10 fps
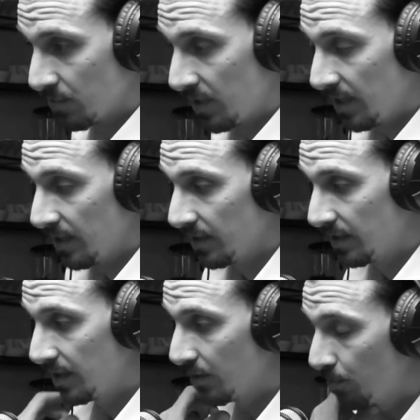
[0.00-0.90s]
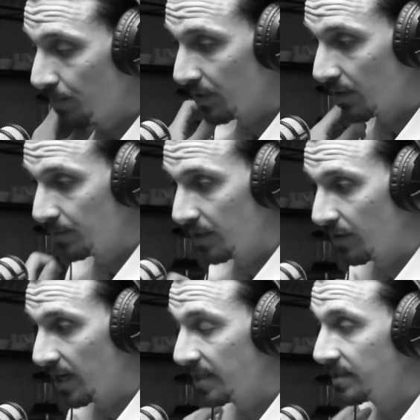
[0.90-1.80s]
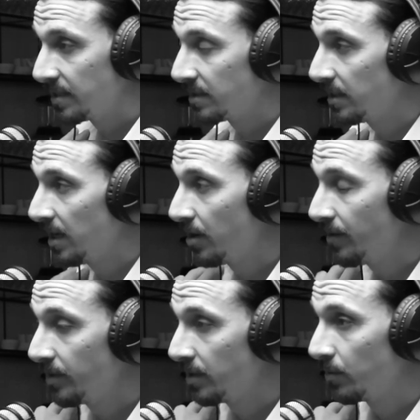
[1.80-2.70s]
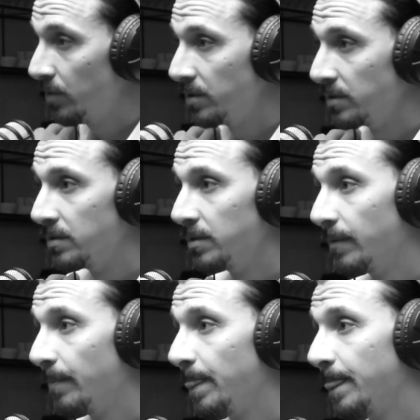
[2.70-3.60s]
so they open up their eyes and see how everything works.